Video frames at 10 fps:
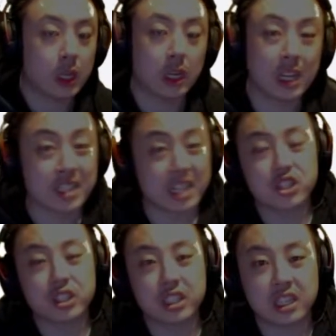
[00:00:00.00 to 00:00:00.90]

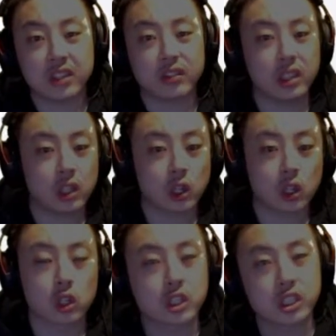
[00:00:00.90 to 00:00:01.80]
Essentially giving
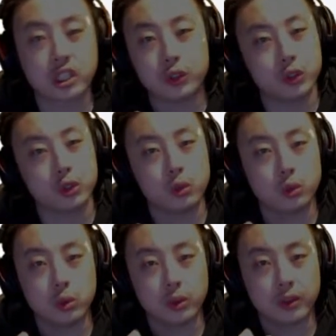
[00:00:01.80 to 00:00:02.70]
her skill
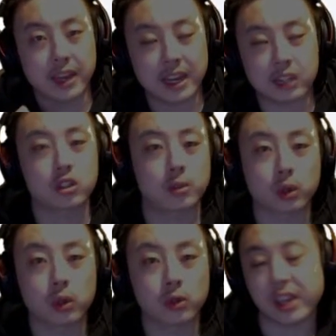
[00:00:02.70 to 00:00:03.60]
2 that extra
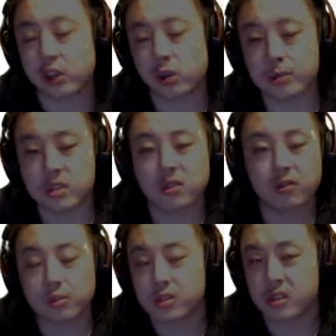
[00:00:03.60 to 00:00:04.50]
burn that you're missing
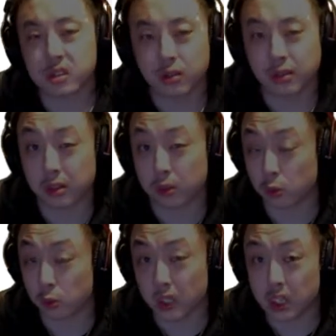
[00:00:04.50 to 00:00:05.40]
from the skill
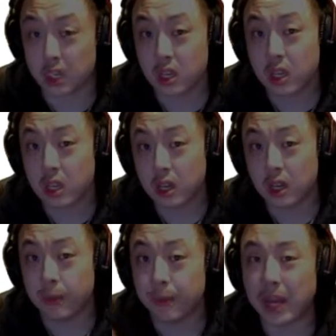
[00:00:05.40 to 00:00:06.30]
3
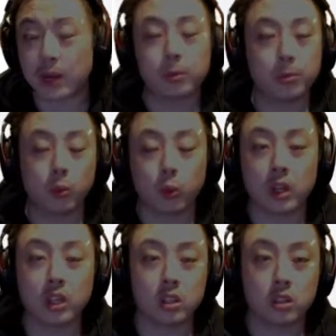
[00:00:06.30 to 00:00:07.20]
back
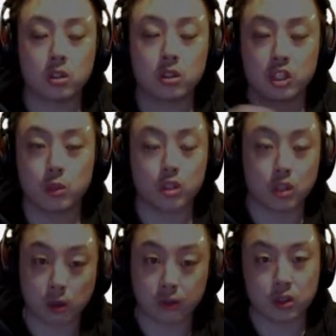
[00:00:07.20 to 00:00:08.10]
when she was
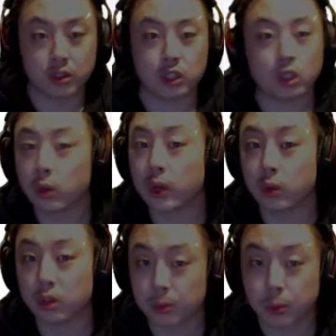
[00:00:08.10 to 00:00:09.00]
nerfed. So they took away
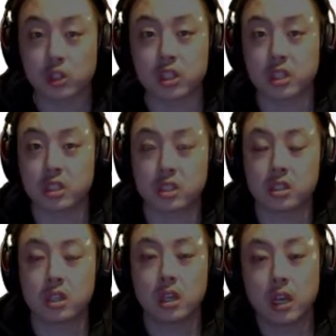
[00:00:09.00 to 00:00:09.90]
one of the bird
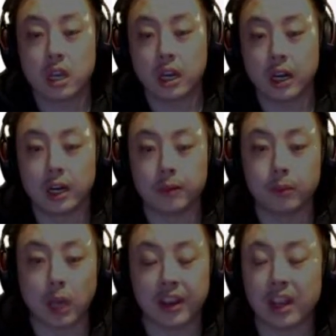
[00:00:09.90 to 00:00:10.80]
chances,
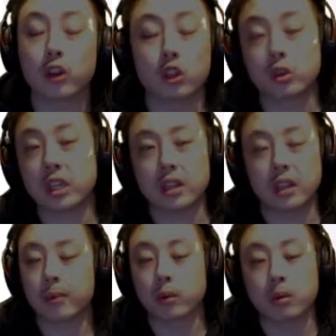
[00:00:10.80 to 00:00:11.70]
and now you get
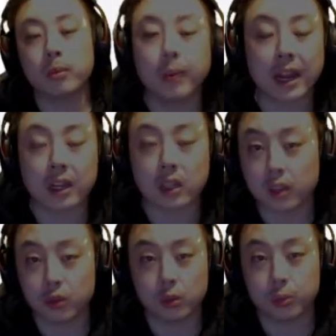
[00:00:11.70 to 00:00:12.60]
that burn back
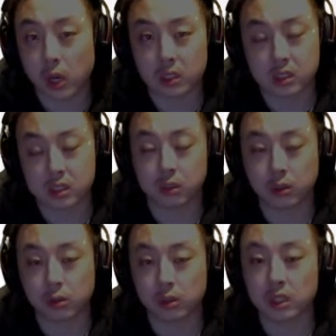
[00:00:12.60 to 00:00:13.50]
if you proc the skill
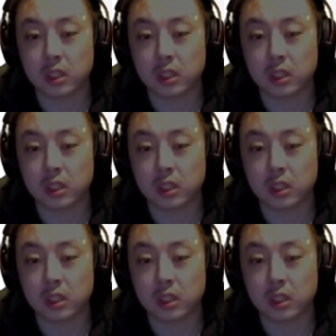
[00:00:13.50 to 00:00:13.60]
3.